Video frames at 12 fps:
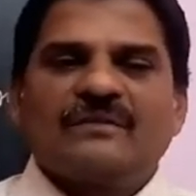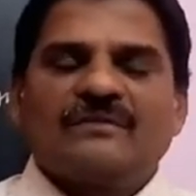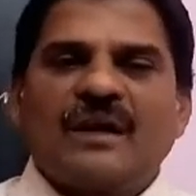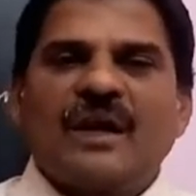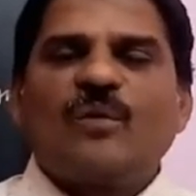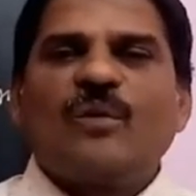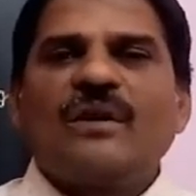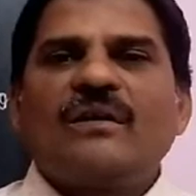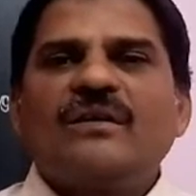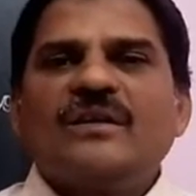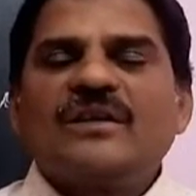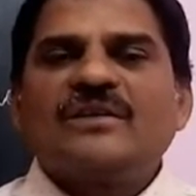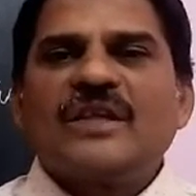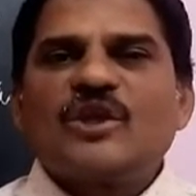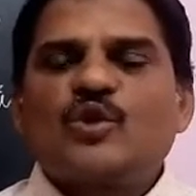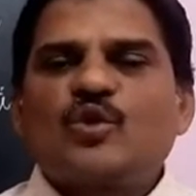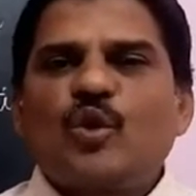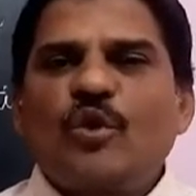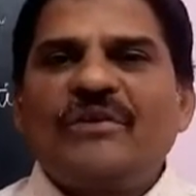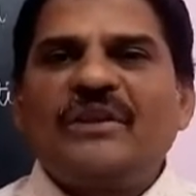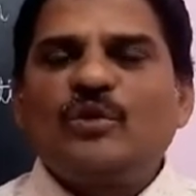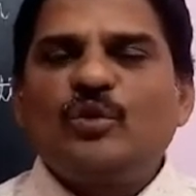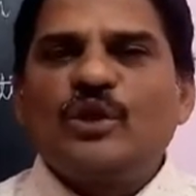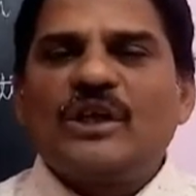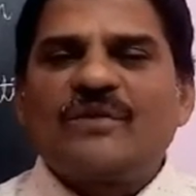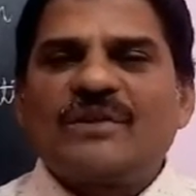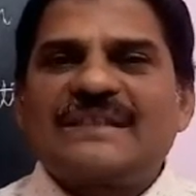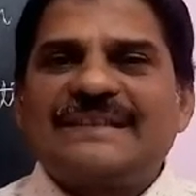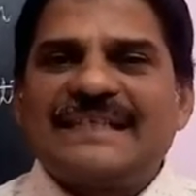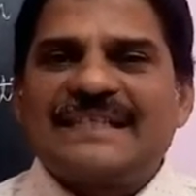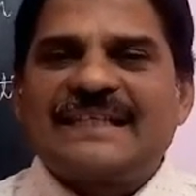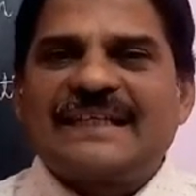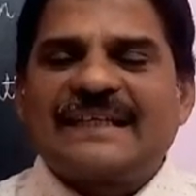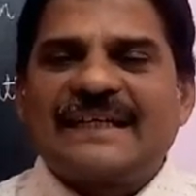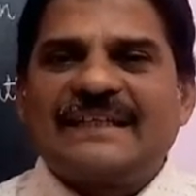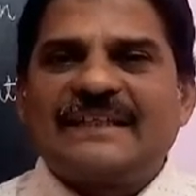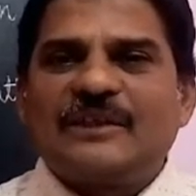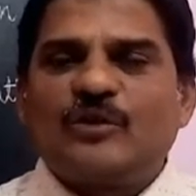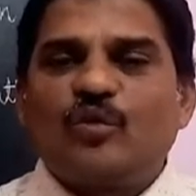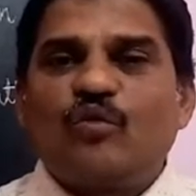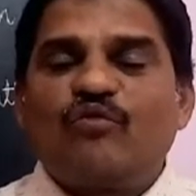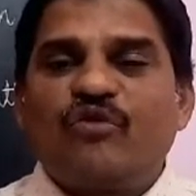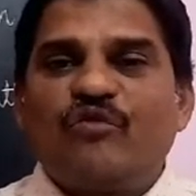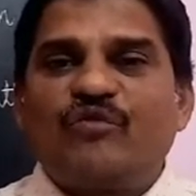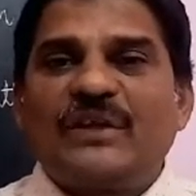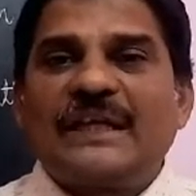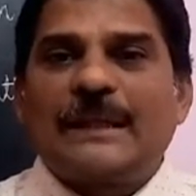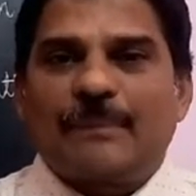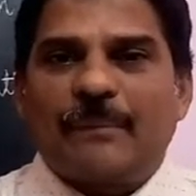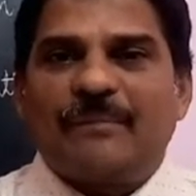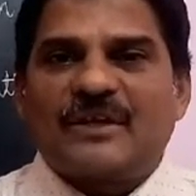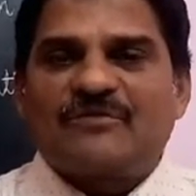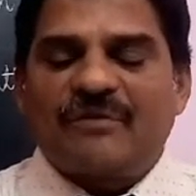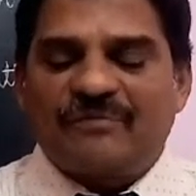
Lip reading: Third one, the Soviet Union was disintegrated into 15 republics.